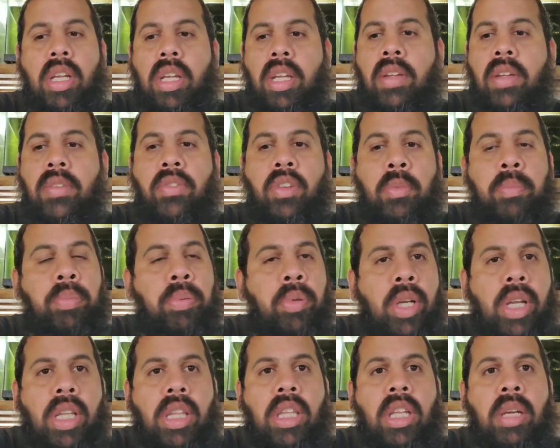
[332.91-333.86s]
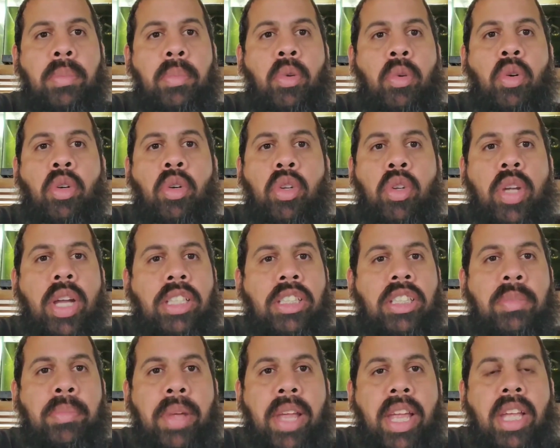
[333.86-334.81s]
if you're breeding them or you got
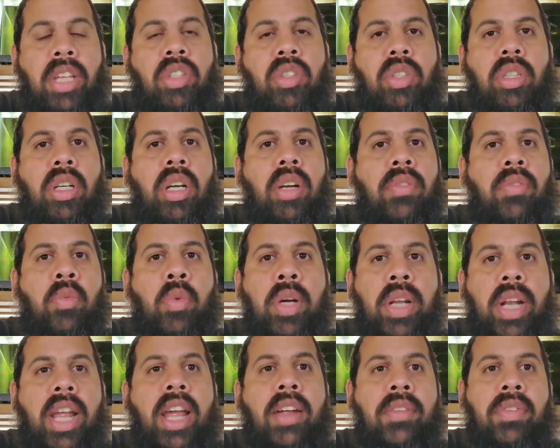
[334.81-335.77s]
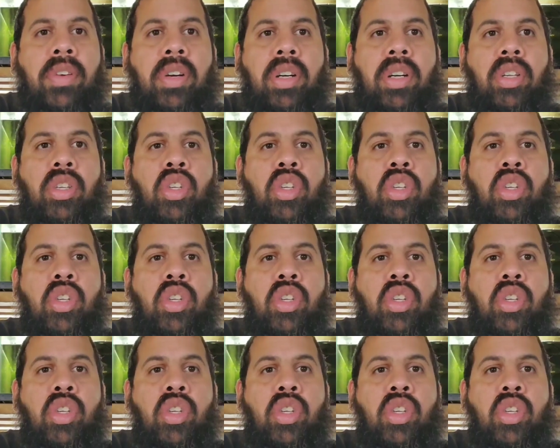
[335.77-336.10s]
some extra of whatever,